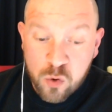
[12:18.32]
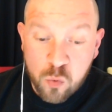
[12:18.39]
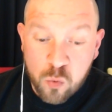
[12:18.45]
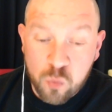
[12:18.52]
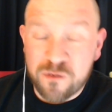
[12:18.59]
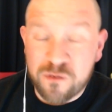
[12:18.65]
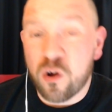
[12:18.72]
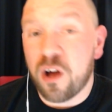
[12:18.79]

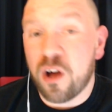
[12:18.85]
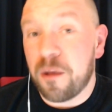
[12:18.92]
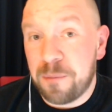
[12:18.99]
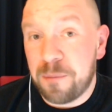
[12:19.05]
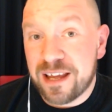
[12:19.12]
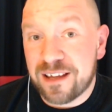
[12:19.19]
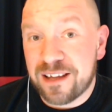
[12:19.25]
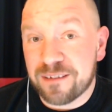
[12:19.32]
we've got a
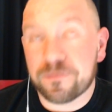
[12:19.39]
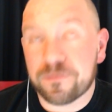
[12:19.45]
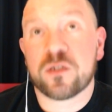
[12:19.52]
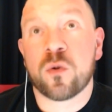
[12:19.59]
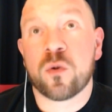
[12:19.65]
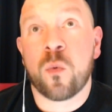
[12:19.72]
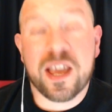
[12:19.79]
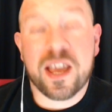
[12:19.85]
big.
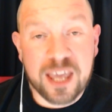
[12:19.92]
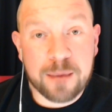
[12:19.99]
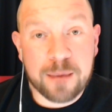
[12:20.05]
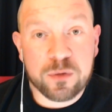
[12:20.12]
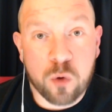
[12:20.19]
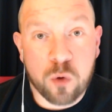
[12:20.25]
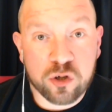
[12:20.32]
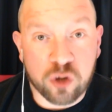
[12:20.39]
So where Games
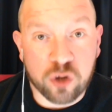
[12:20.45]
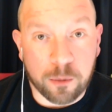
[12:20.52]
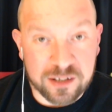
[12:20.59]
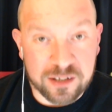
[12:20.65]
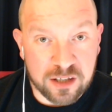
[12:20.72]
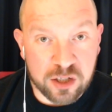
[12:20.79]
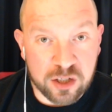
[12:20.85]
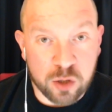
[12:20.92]
Workshop is
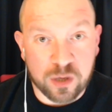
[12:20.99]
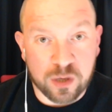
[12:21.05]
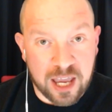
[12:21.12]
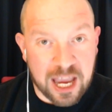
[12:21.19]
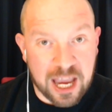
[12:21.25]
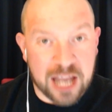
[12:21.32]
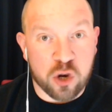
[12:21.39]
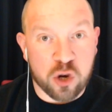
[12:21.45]
in the UK,
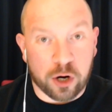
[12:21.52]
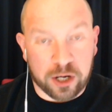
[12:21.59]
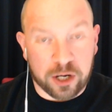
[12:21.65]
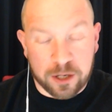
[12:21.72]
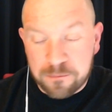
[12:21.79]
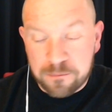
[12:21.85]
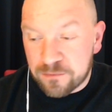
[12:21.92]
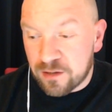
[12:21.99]
in
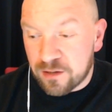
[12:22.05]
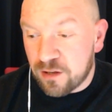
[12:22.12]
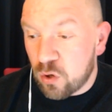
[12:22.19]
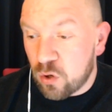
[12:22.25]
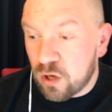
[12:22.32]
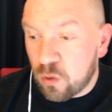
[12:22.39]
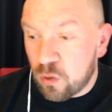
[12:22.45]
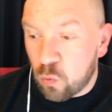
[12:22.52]
Nottingham,
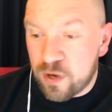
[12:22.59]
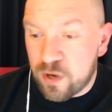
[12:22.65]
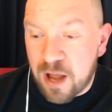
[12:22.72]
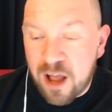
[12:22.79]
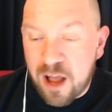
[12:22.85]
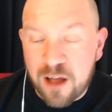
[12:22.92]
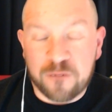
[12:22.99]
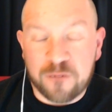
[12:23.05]
we
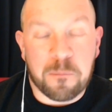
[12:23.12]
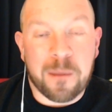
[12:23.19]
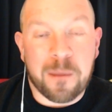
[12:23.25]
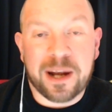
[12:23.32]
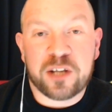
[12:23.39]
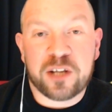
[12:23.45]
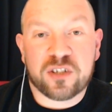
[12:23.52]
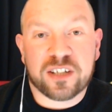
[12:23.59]
have
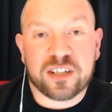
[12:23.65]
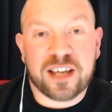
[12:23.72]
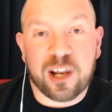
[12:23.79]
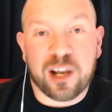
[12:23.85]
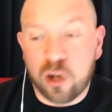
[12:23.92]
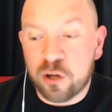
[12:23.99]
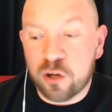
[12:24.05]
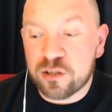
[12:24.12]
managed to get
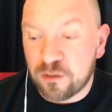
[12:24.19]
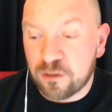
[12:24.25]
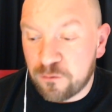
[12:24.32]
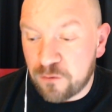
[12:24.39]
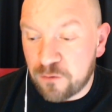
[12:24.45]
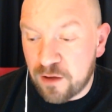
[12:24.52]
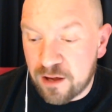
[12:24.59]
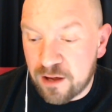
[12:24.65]
lots of
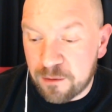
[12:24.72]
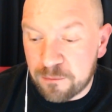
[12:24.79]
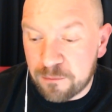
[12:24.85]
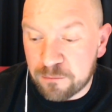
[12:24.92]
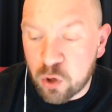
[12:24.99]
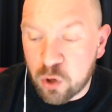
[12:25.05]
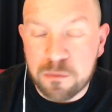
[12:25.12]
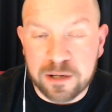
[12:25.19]

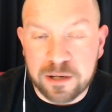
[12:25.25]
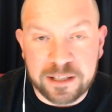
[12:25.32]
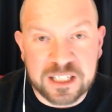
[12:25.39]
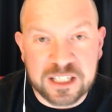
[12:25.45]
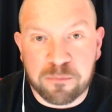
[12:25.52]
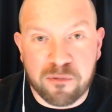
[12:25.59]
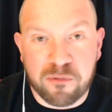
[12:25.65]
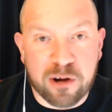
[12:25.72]
companies
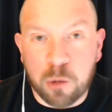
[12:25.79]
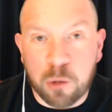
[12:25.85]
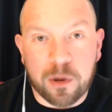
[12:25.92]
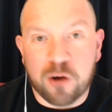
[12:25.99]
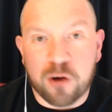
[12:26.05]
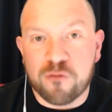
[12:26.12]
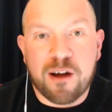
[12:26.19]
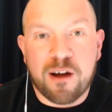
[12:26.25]
spring up
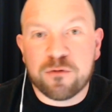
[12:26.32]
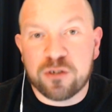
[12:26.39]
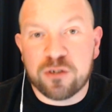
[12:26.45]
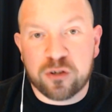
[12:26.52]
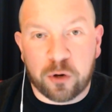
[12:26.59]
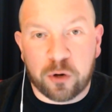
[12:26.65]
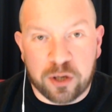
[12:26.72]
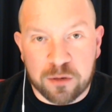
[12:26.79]
around
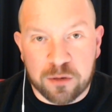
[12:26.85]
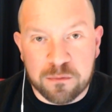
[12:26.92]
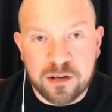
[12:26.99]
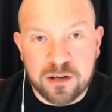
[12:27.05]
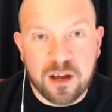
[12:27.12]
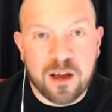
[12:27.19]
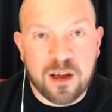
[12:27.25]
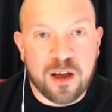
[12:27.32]
Nottingham
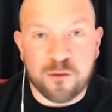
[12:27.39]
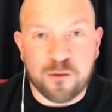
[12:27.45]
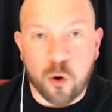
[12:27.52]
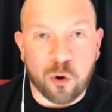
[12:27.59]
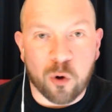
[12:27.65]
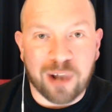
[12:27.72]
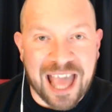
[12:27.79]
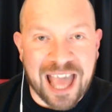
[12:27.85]
of
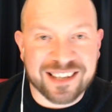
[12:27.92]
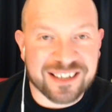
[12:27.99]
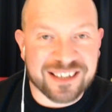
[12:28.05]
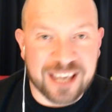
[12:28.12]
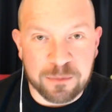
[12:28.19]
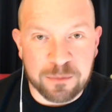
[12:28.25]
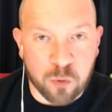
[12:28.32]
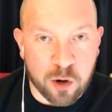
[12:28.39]
all ex
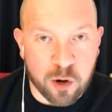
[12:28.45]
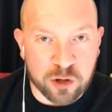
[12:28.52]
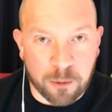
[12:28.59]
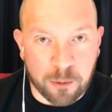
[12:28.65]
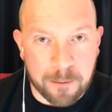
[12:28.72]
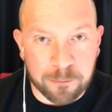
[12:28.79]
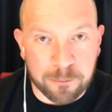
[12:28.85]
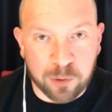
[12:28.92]
Games Workshop
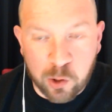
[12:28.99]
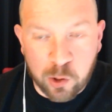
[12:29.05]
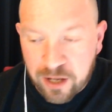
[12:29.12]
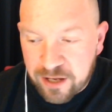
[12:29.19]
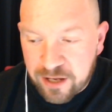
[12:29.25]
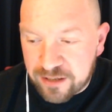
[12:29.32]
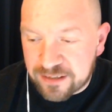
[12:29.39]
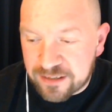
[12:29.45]

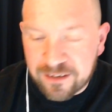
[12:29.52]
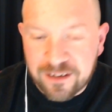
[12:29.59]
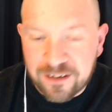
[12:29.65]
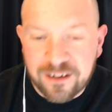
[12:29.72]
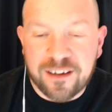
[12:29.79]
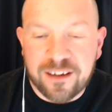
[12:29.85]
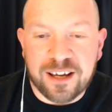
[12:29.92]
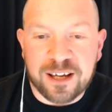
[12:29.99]
employees.
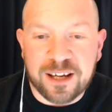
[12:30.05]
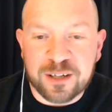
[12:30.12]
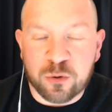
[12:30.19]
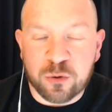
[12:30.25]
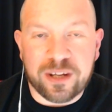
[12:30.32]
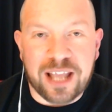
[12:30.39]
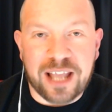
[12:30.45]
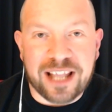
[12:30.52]

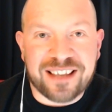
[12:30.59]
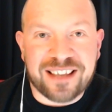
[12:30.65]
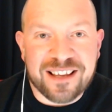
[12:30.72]
So it